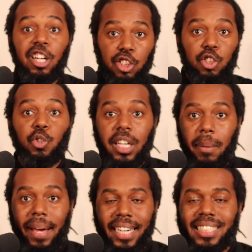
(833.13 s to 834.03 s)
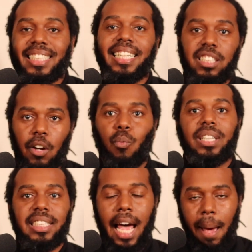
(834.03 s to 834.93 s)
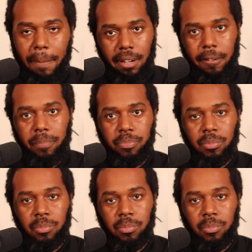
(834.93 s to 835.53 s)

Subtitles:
so you can make sense of what's happening.